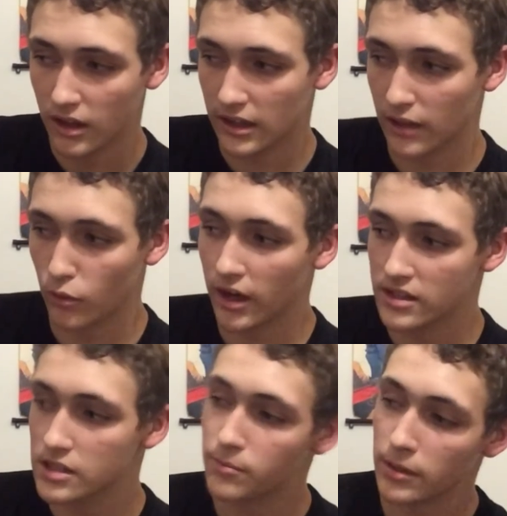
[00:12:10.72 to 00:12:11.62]
then when I
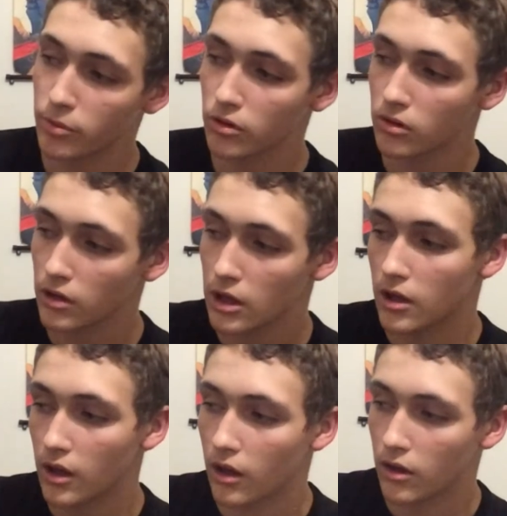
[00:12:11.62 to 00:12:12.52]
see people,
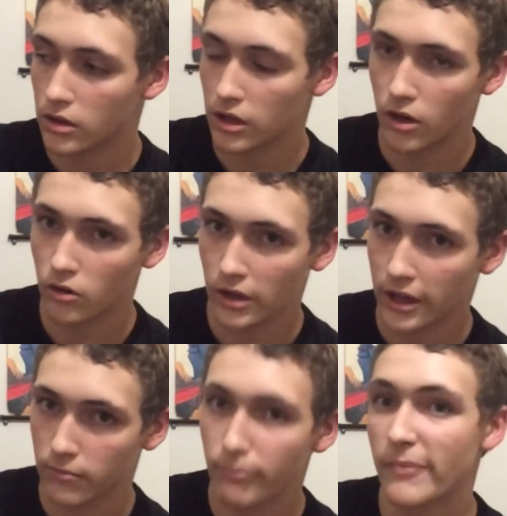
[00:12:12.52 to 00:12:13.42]
you know,
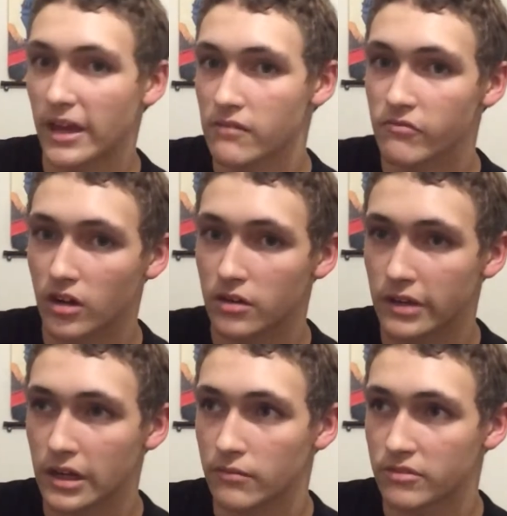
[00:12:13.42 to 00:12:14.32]
like making fun of
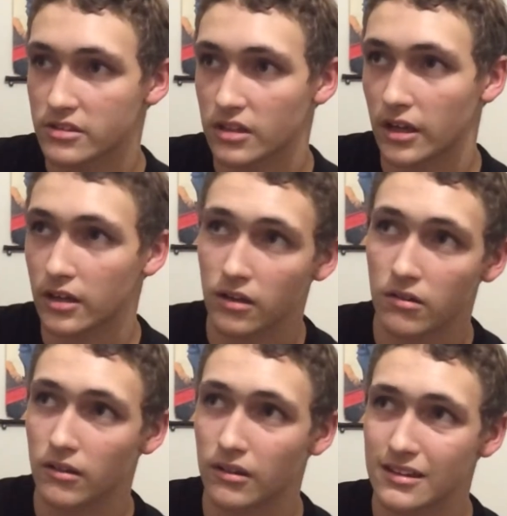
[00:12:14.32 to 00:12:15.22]
it and just like,
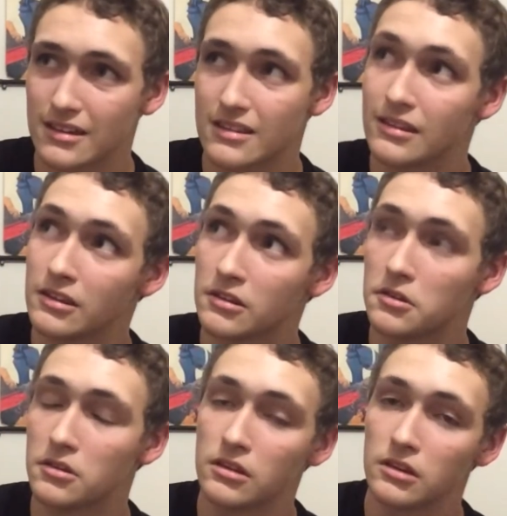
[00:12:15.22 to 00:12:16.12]

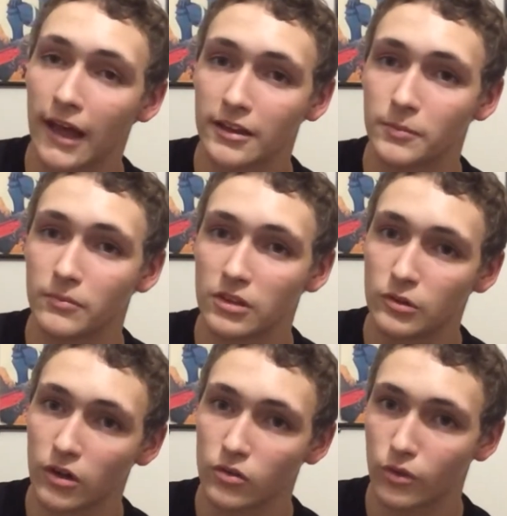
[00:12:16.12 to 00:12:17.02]
that you
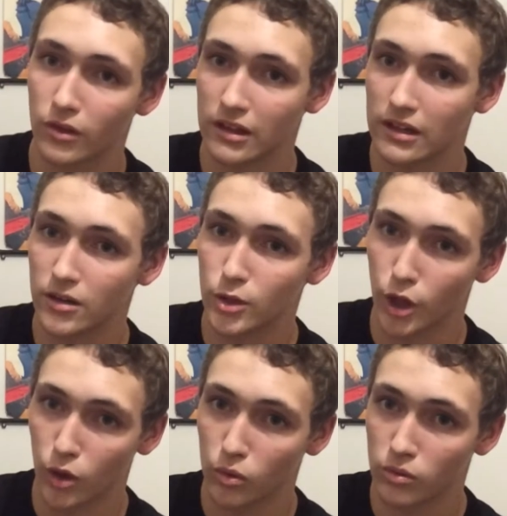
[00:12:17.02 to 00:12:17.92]
don't really
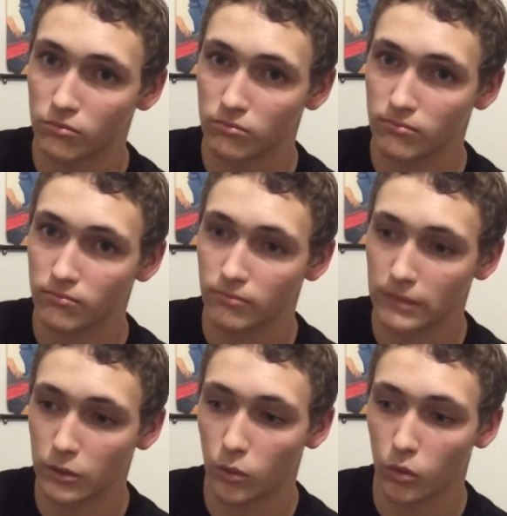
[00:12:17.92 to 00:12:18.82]
know
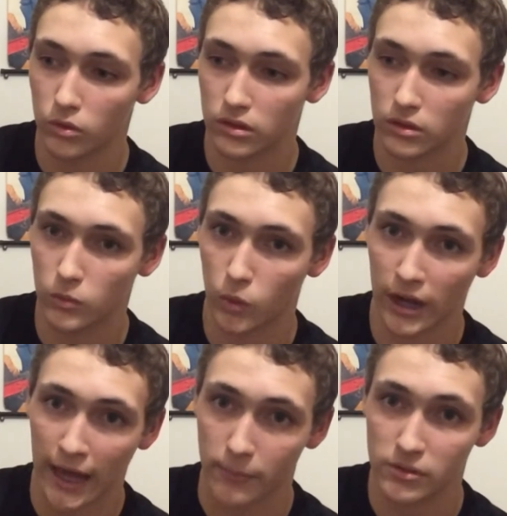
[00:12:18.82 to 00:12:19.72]
what
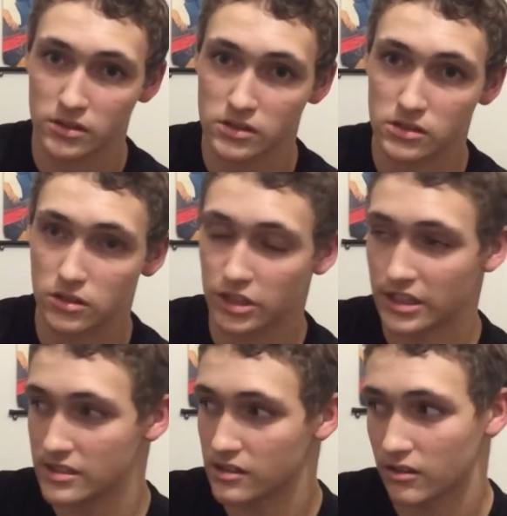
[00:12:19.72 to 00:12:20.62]
happens to
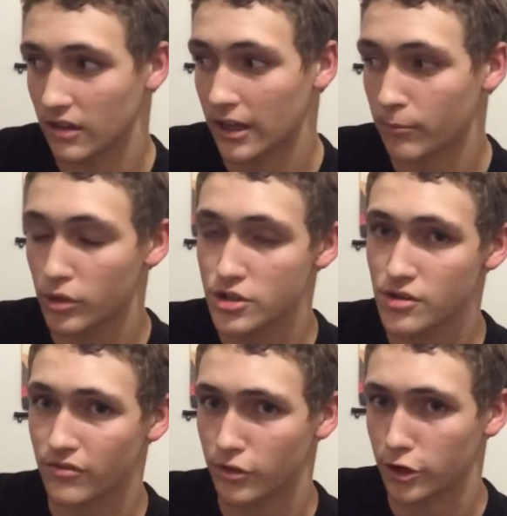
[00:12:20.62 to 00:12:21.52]
these things. Like, I'm pretty
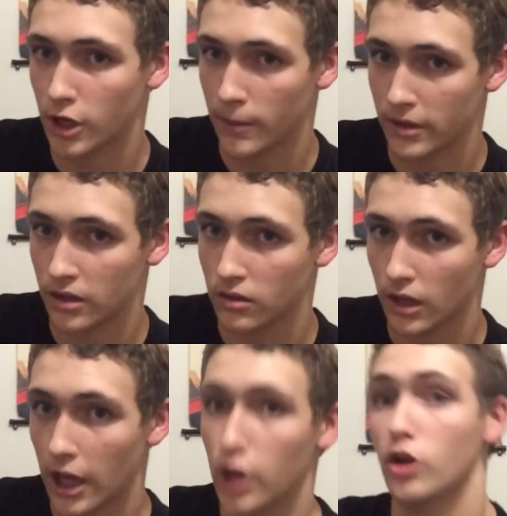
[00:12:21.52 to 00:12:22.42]
sure for Cuphead,
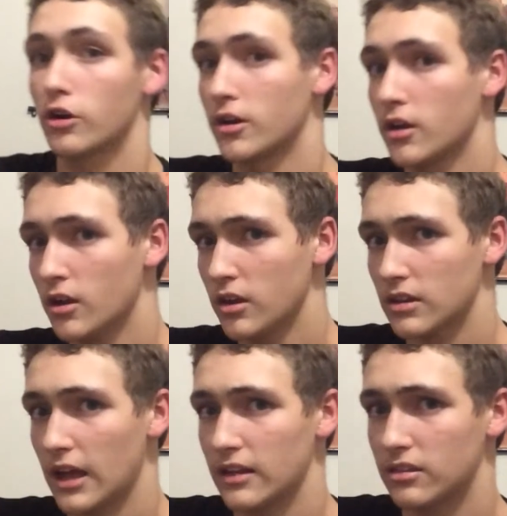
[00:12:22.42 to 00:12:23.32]
I heard
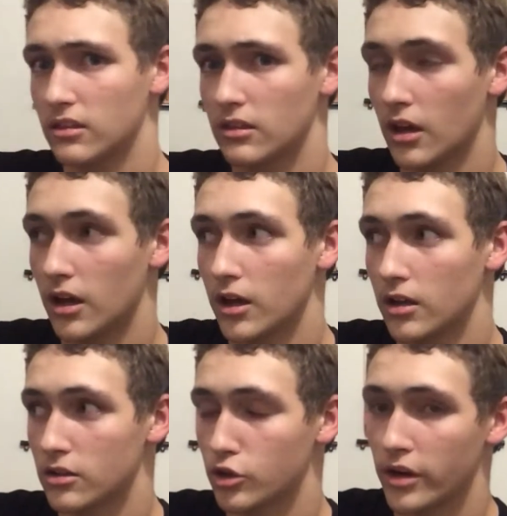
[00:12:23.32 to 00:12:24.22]
that
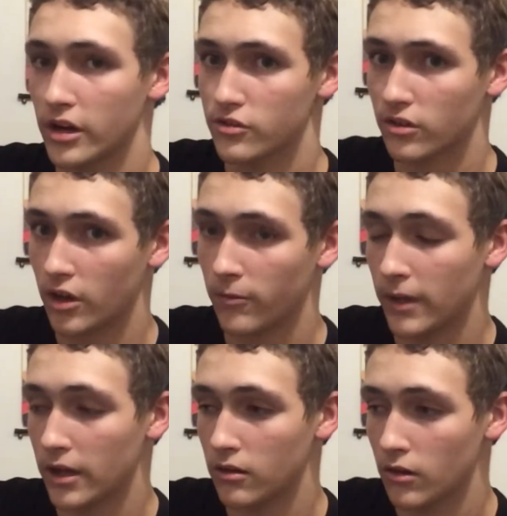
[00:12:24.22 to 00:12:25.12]
the creators of
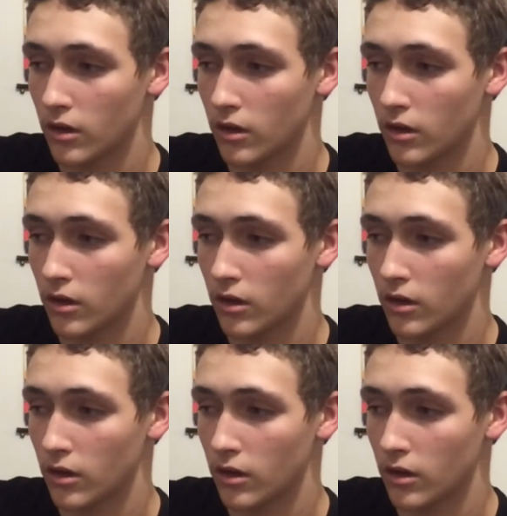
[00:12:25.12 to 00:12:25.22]
Cuphead,